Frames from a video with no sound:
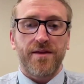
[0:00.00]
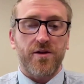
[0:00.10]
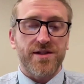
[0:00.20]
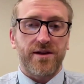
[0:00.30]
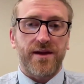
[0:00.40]

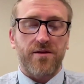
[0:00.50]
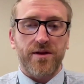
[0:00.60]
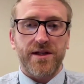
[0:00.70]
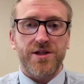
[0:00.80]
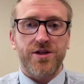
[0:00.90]
they're still not
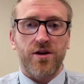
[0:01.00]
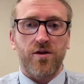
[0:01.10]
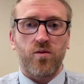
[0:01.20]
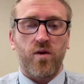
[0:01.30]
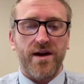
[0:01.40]
really
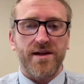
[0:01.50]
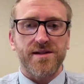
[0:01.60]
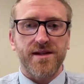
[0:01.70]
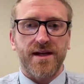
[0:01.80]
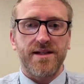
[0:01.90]
sure what
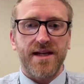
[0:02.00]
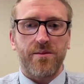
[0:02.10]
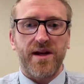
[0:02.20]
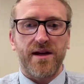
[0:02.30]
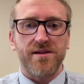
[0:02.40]
is the
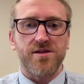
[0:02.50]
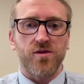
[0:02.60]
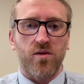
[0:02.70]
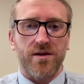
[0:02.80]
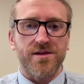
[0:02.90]
contaminated
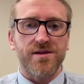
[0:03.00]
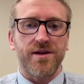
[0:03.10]
source.